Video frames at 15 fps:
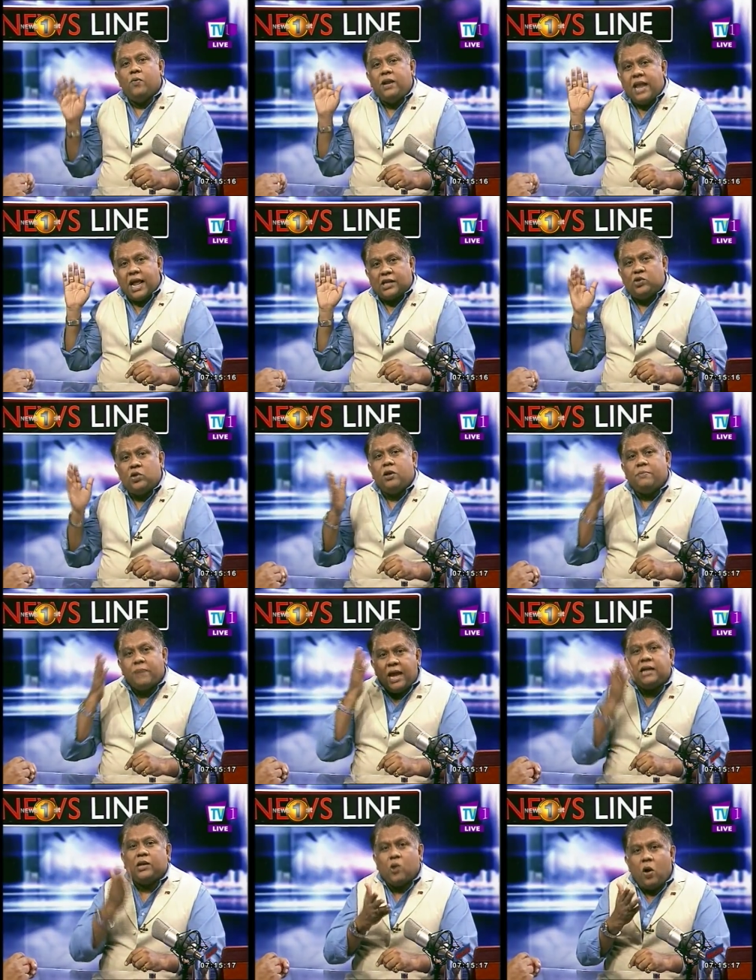will actually
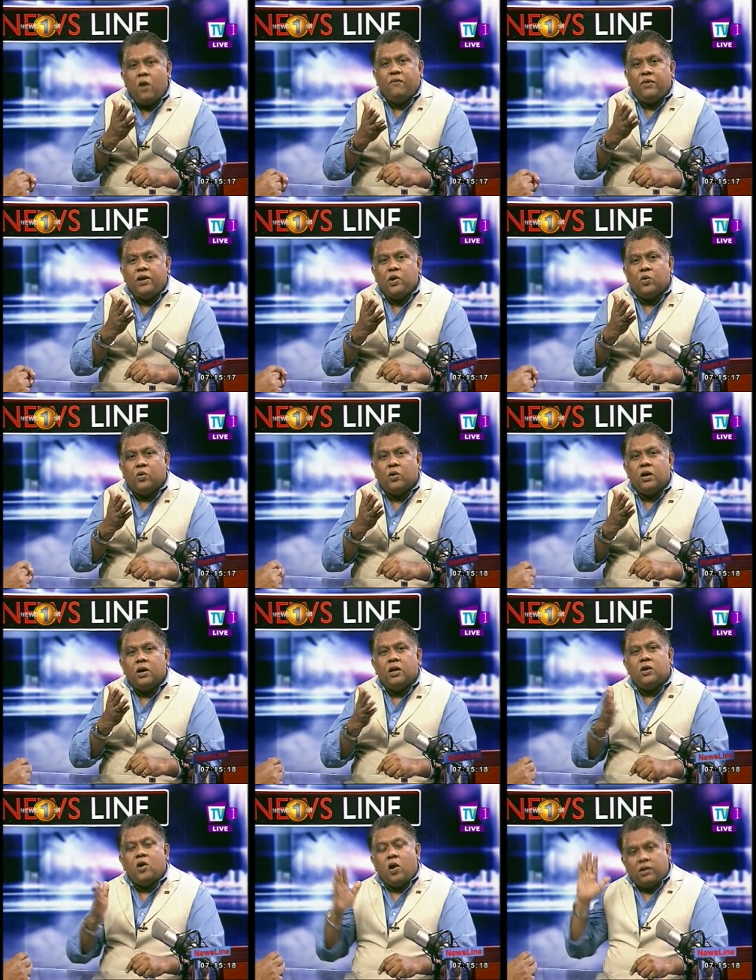make law for you,
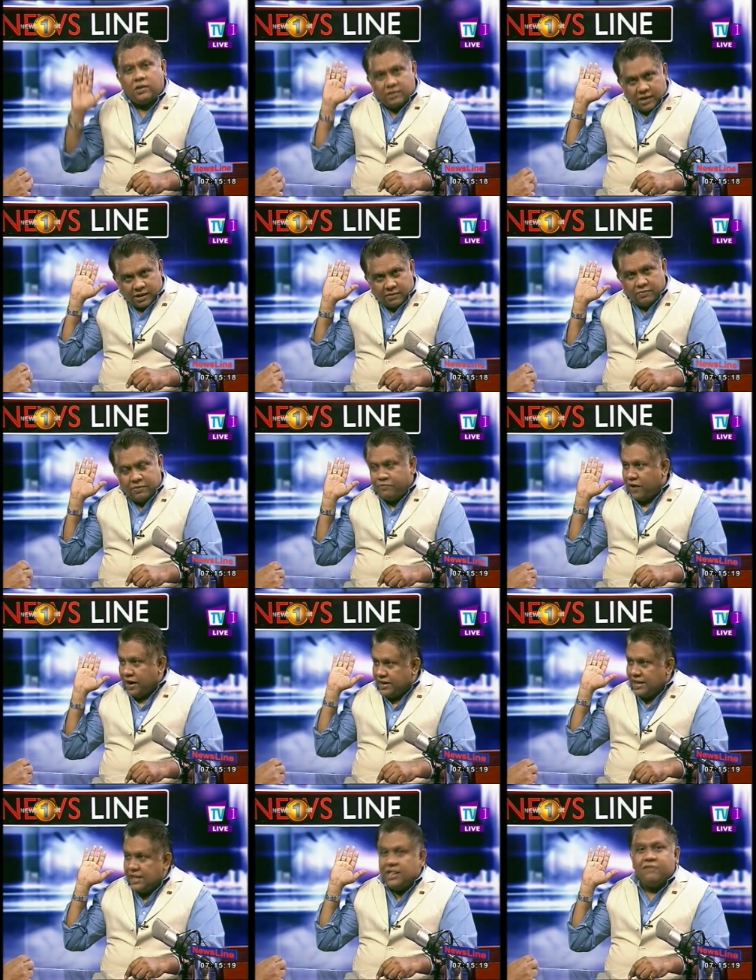not uh, be
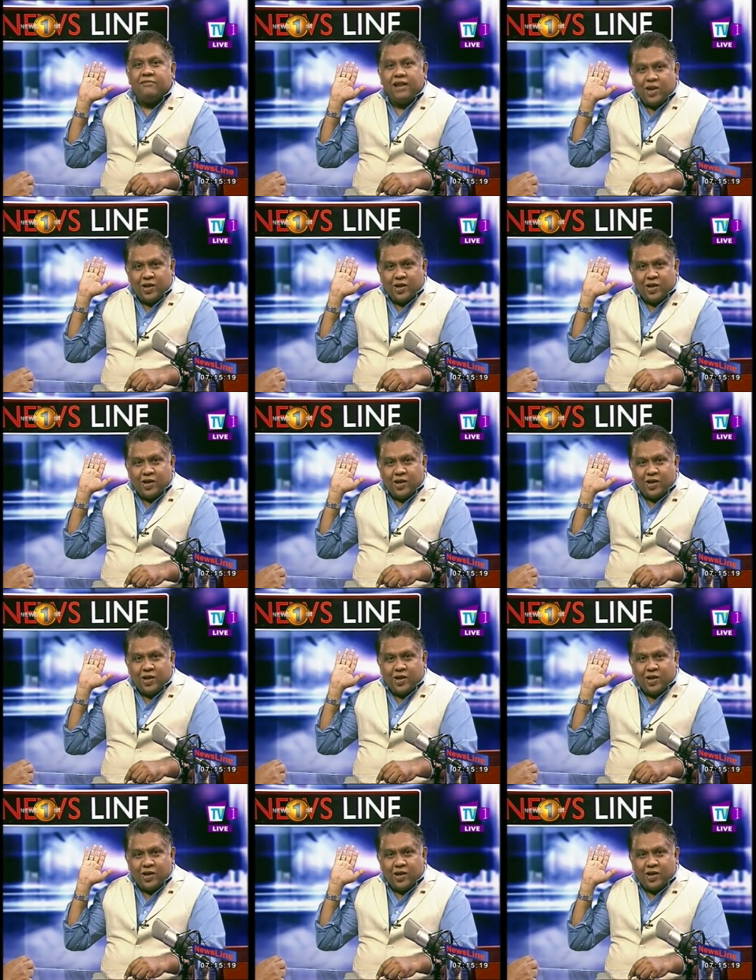fighting in the middle